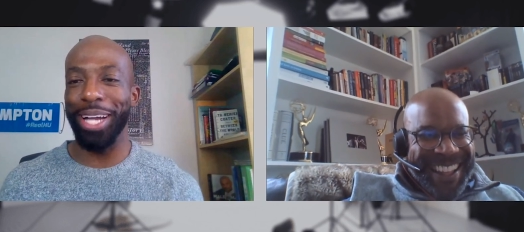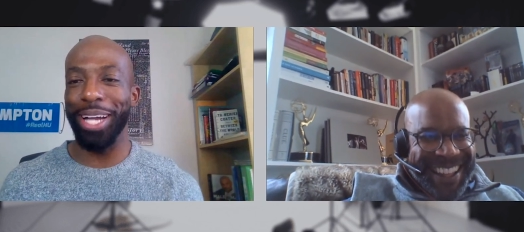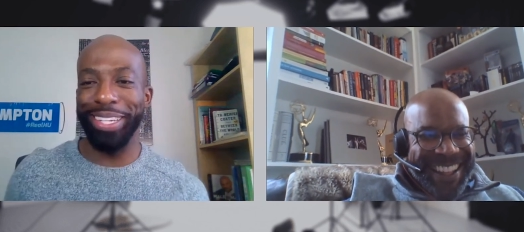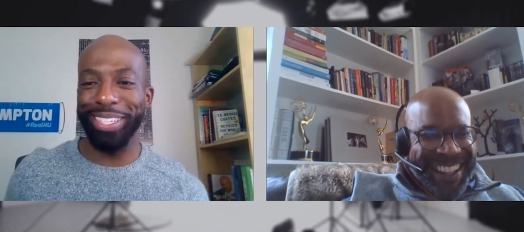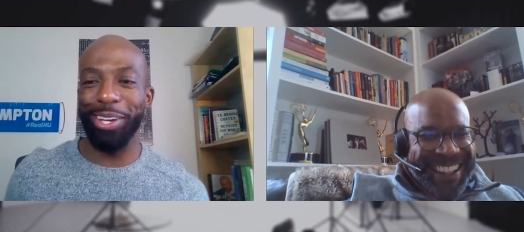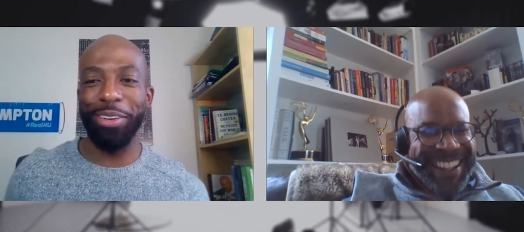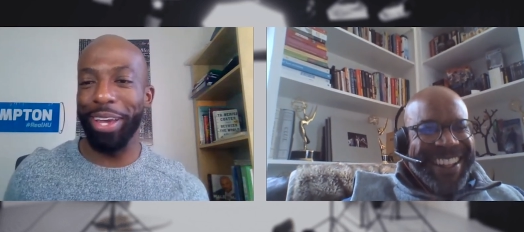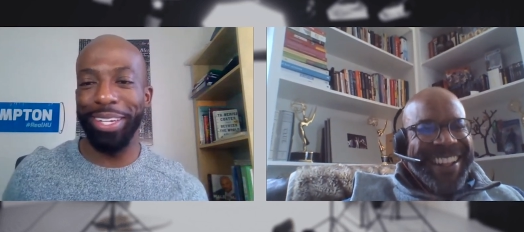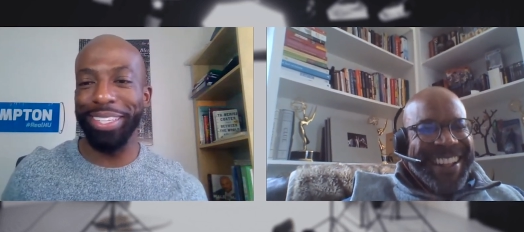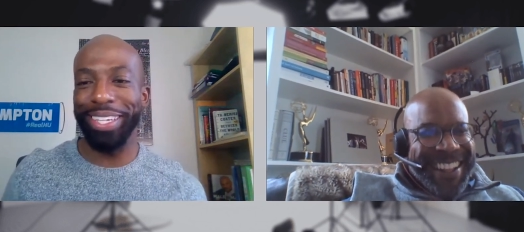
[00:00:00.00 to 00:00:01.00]
Speaker 1: All my uh,
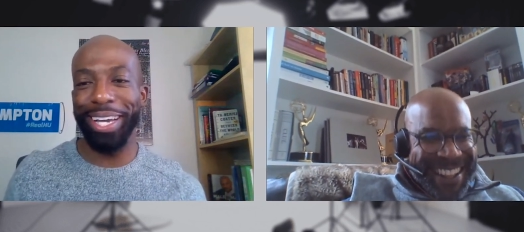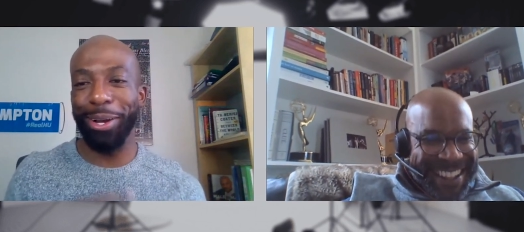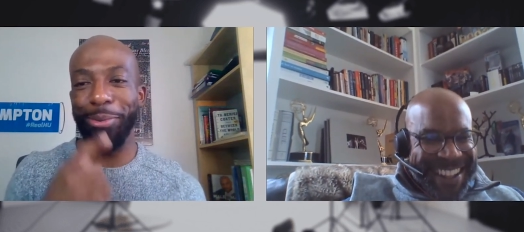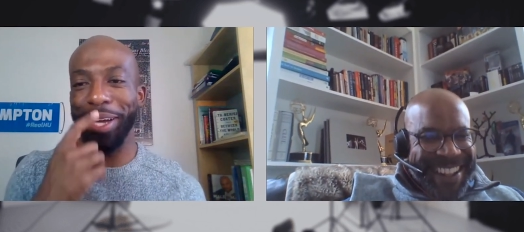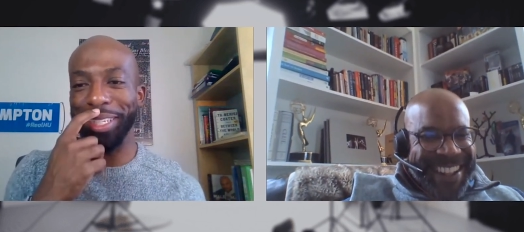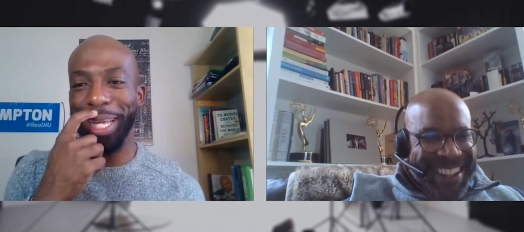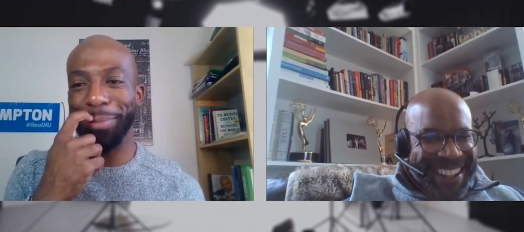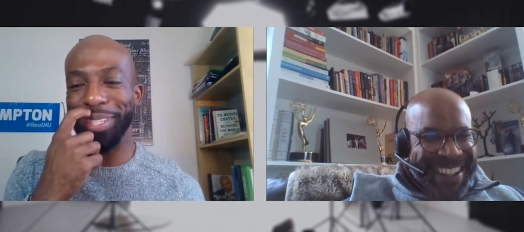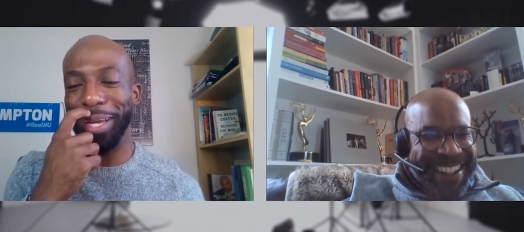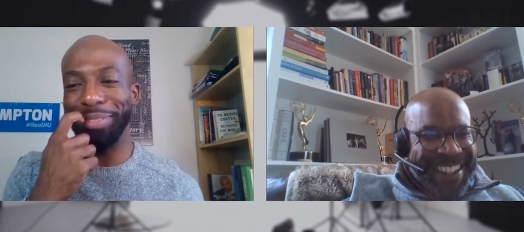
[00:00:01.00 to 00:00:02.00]
anything I could watch,
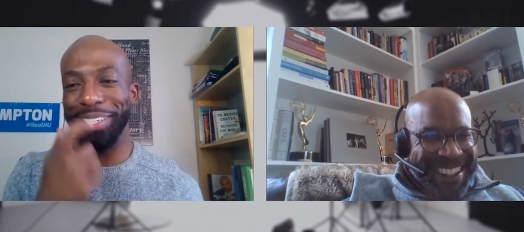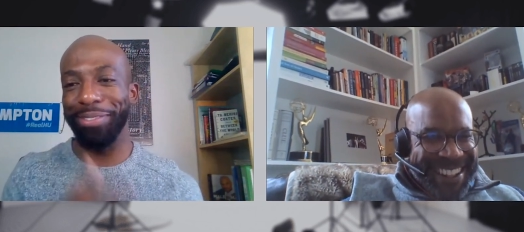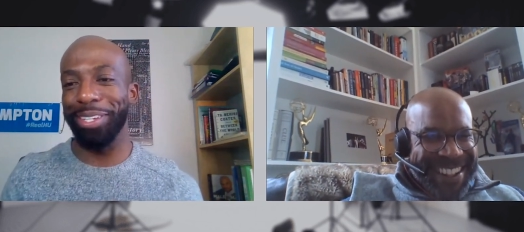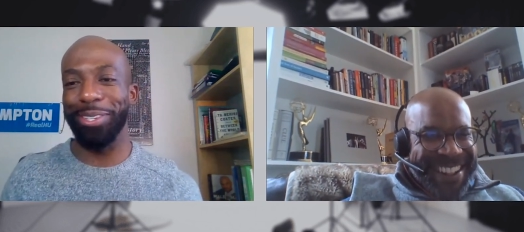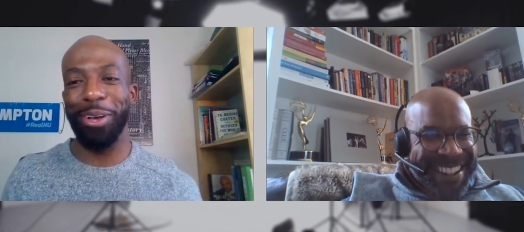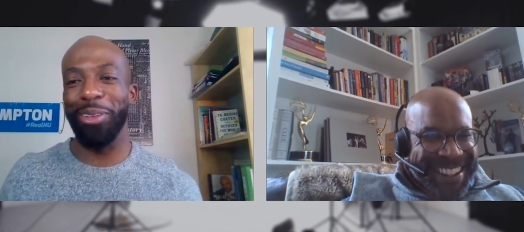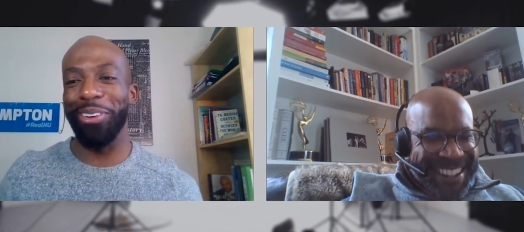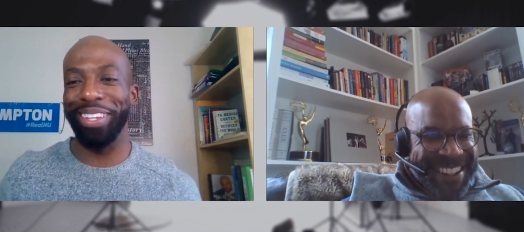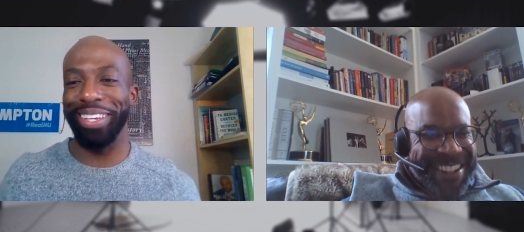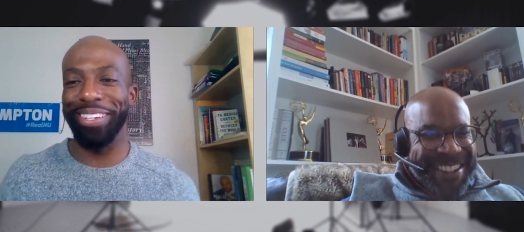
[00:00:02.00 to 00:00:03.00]
laptop TV, it's all
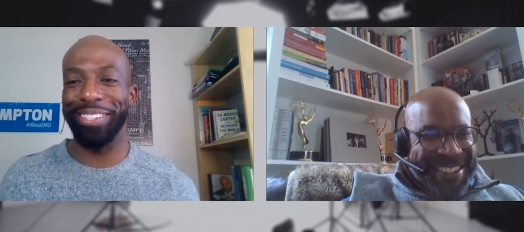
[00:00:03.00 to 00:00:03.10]
on there.